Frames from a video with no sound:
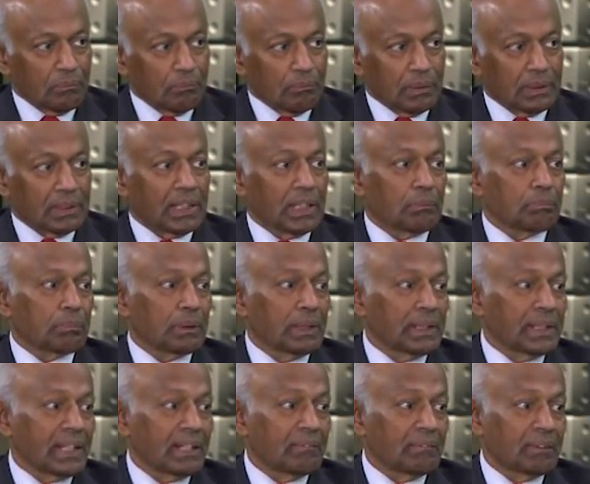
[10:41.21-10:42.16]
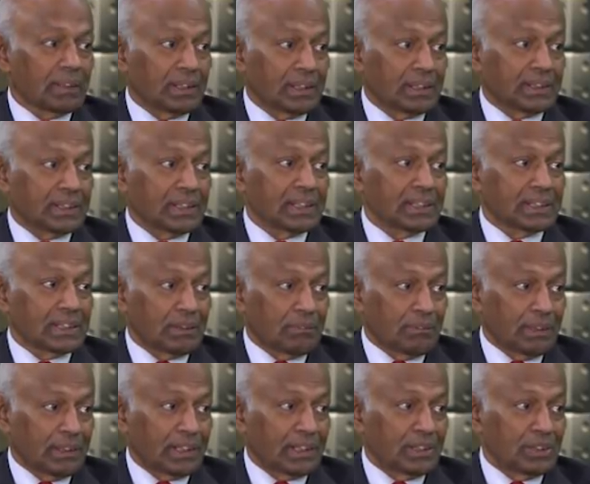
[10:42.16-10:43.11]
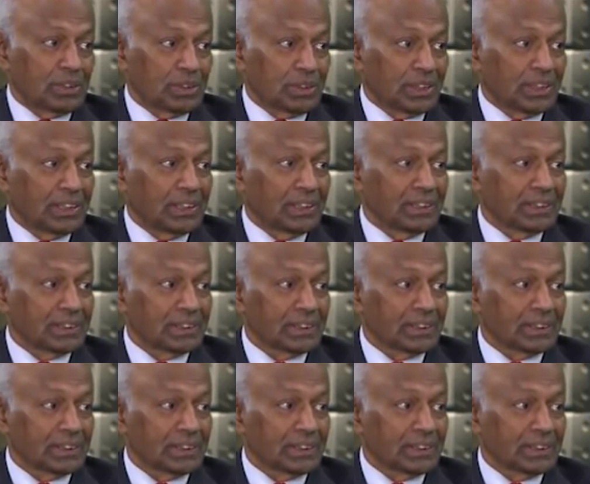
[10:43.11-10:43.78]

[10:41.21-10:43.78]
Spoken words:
But there are plenty of other things that we can change.